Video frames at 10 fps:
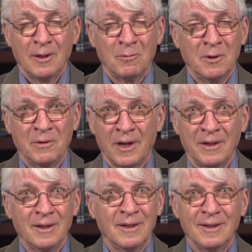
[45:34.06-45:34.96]
We've
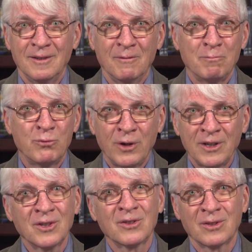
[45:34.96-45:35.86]
had
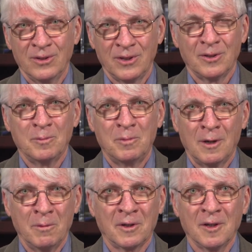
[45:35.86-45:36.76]
precious little
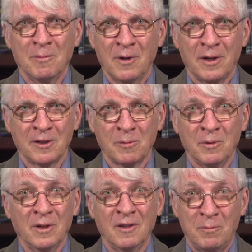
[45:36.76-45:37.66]
public
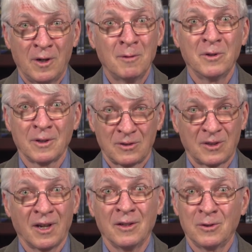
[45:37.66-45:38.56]
admonishment of public
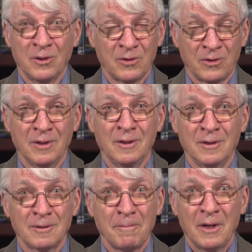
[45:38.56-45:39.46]
scandalous
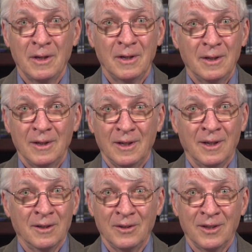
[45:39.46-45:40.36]
sinners.
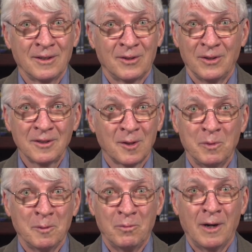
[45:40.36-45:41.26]
And that's a
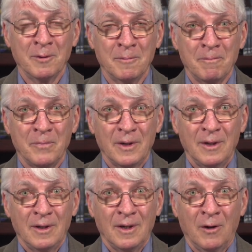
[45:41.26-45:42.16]
big problem.
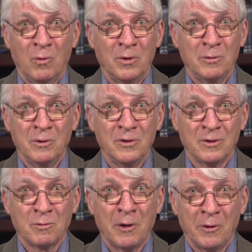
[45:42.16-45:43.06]
And one of the
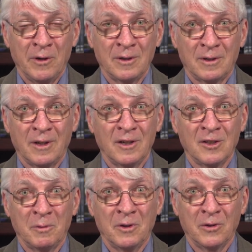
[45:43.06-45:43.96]
reasons why we're here today
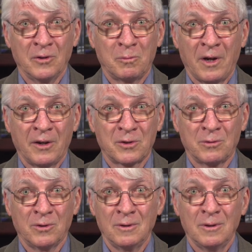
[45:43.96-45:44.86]
is because
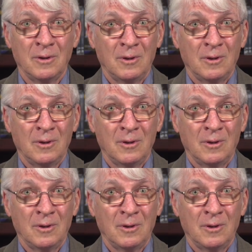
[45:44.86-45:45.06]
pastoral